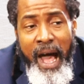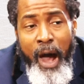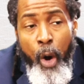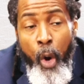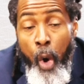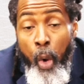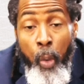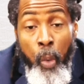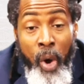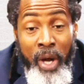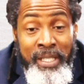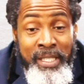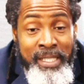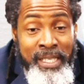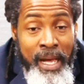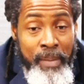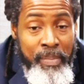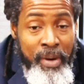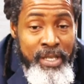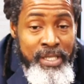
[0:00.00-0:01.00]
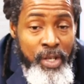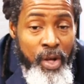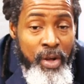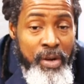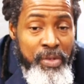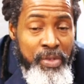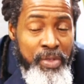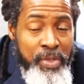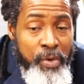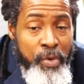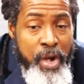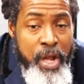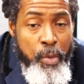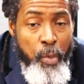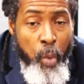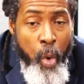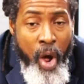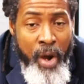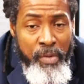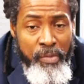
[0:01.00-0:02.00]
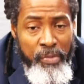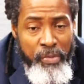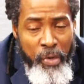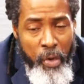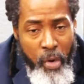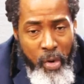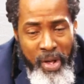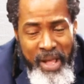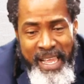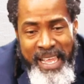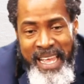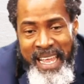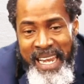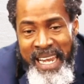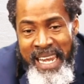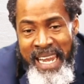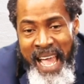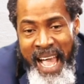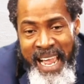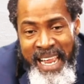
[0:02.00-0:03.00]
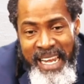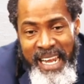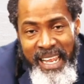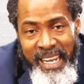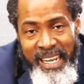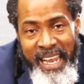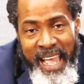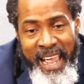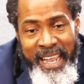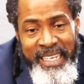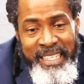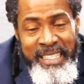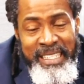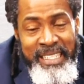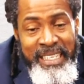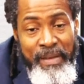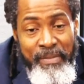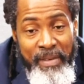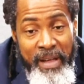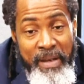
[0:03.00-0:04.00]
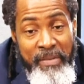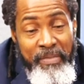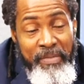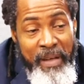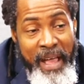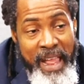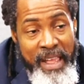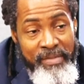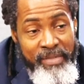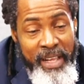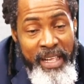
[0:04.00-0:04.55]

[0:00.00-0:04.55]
or WhatsApp us on 314 314-9975.